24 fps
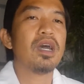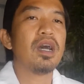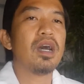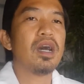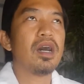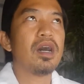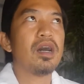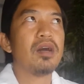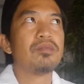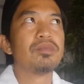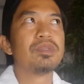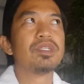
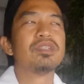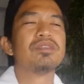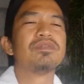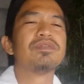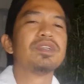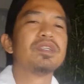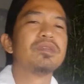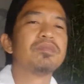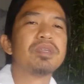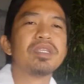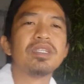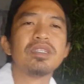In the
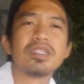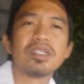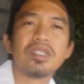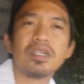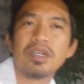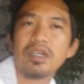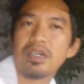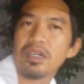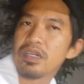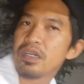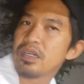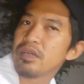Philippines,
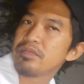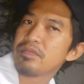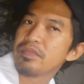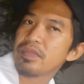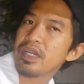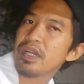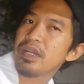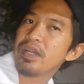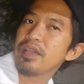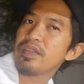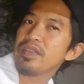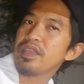
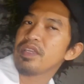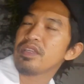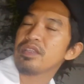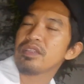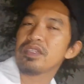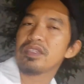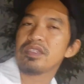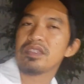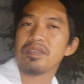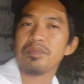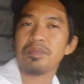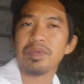I think
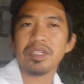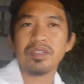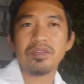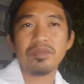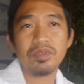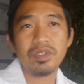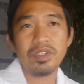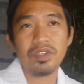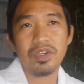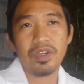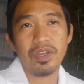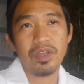depends
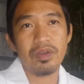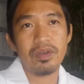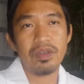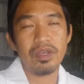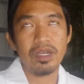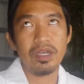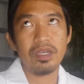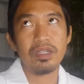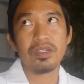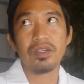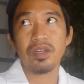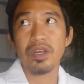with
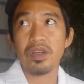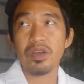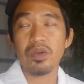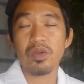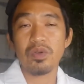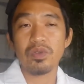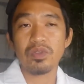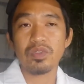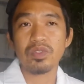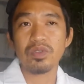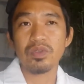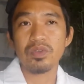there are
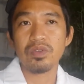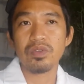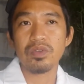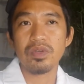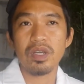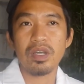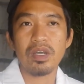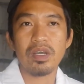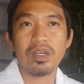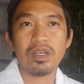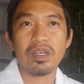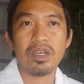
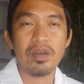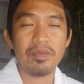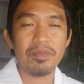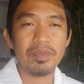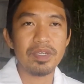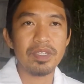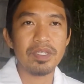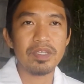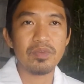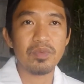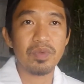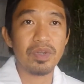also
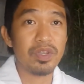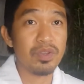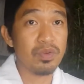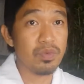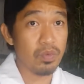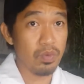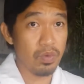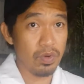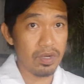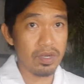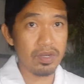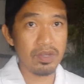companies where you
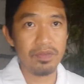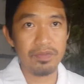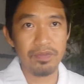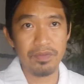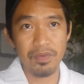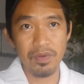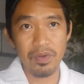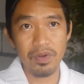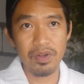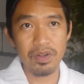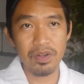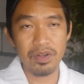work
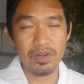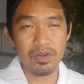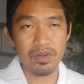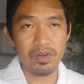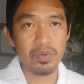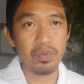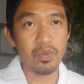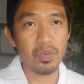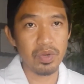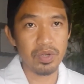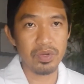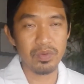for or
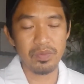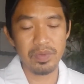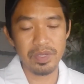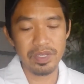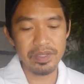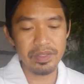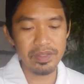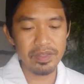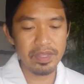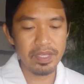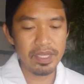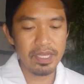work
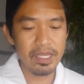with.